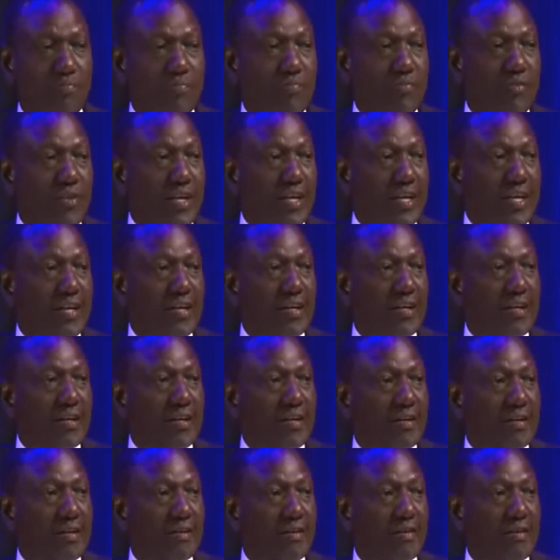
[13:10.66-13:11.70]
the
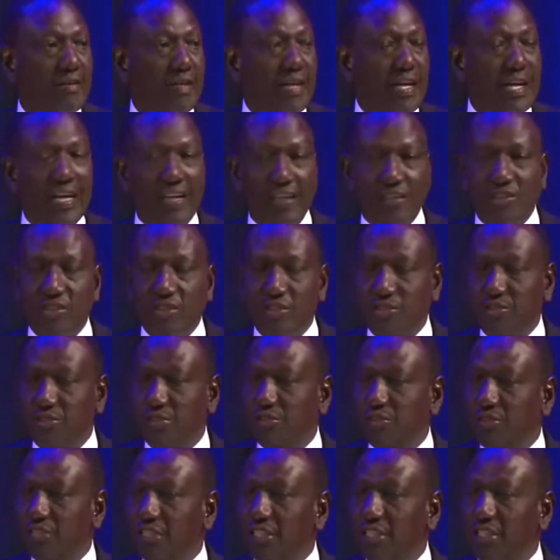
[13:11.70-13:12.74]

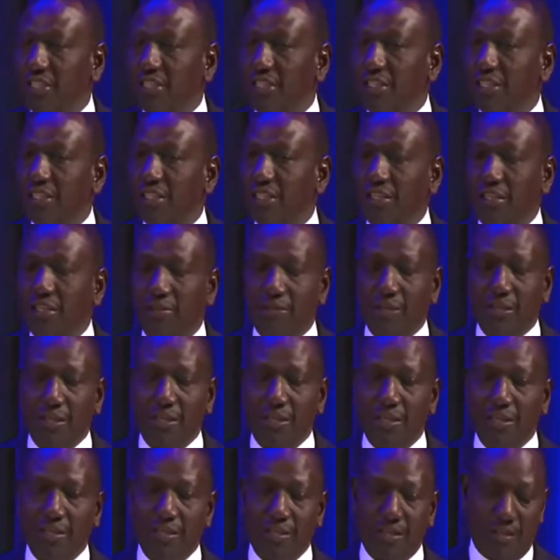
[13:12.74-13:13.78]
elections in
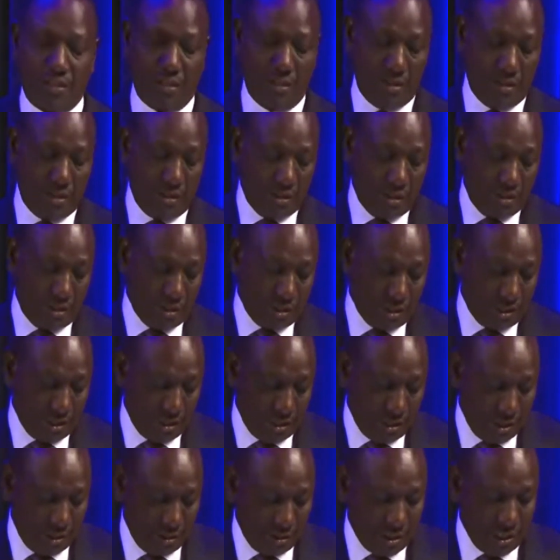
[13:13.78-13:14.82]
our
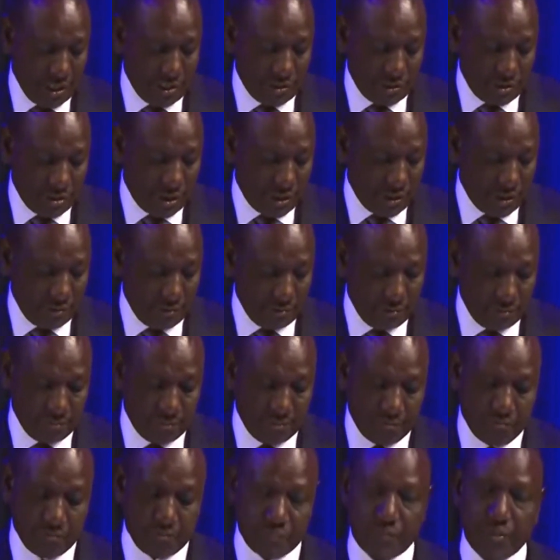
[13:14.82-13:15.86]
country.
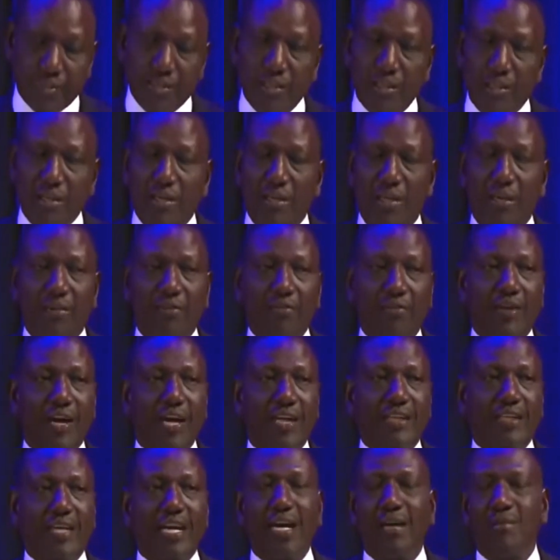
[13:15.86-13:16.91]
And
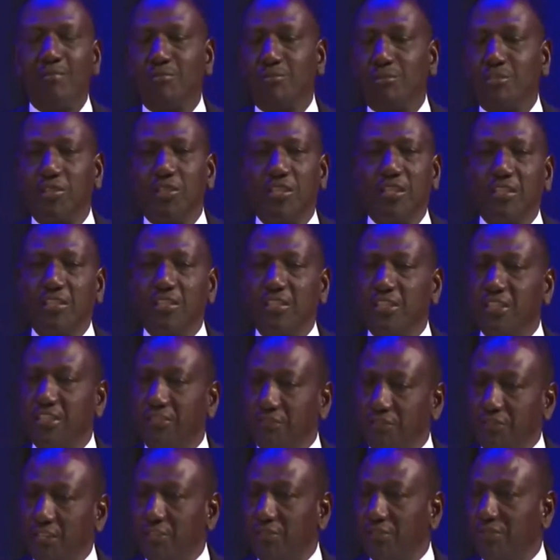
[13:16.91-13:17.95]
that comes in
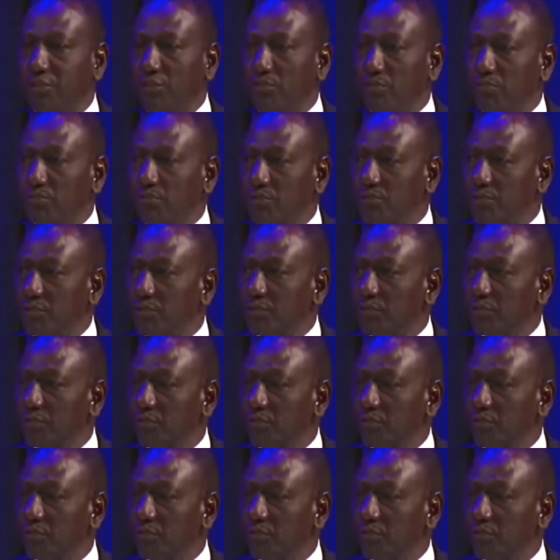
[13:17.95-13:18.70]
different forms.